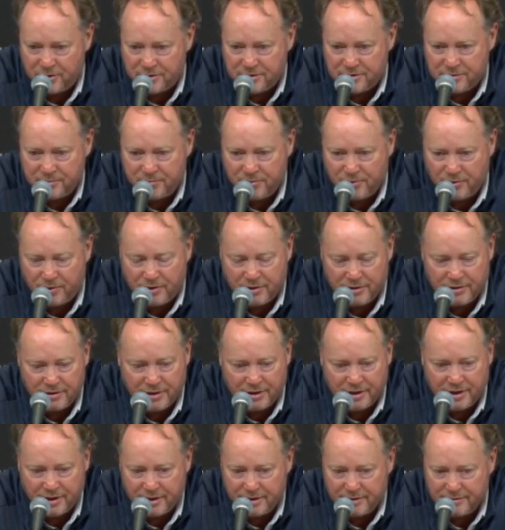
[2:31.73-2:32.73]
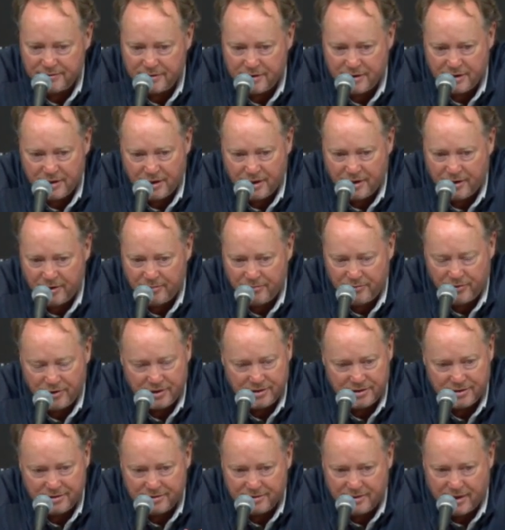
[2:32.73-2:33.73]
Most importantly, um,
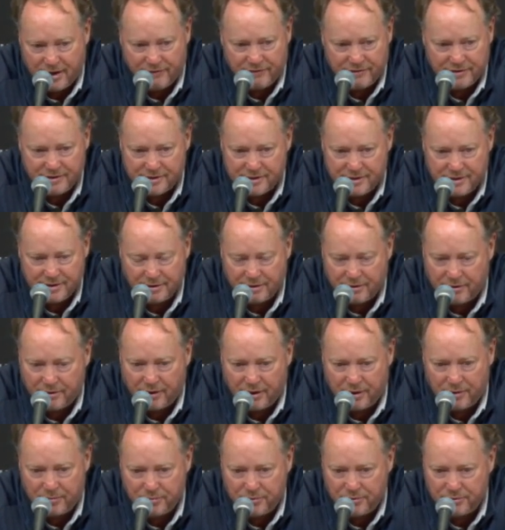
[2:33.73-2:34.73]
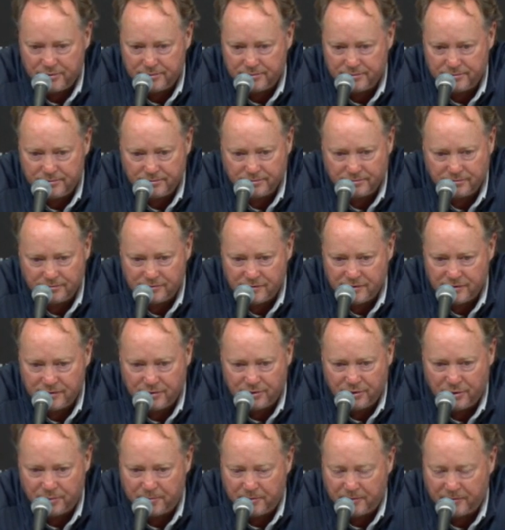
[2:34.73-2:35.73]
we have just an incredible
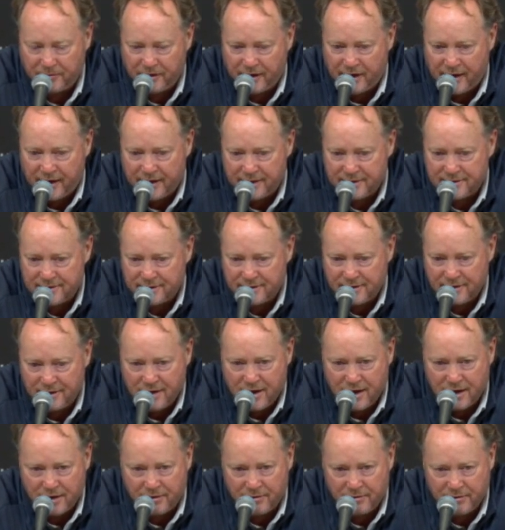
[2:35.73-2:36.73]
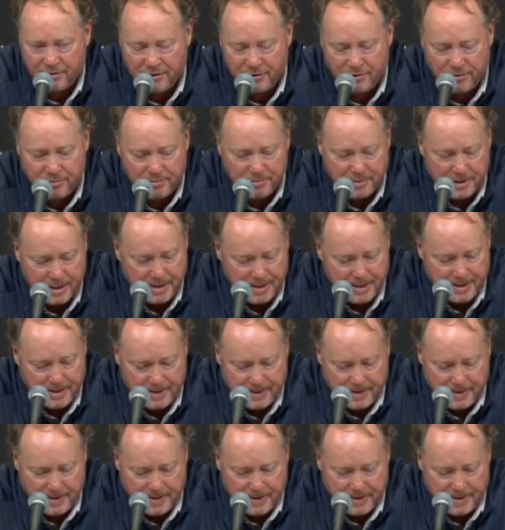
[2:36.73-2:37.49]
group of guys in the locker room.